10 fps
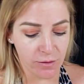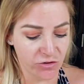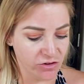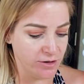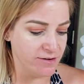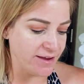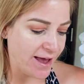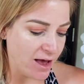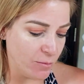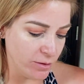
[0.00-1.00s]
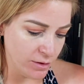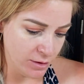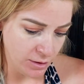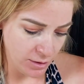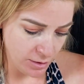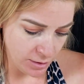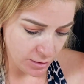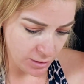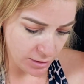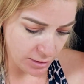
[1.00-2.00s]
I'm just gonna dab
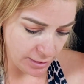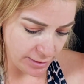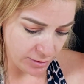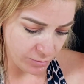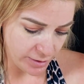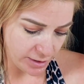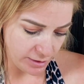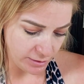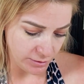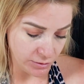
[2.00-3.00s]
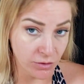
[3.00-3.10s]
a little bit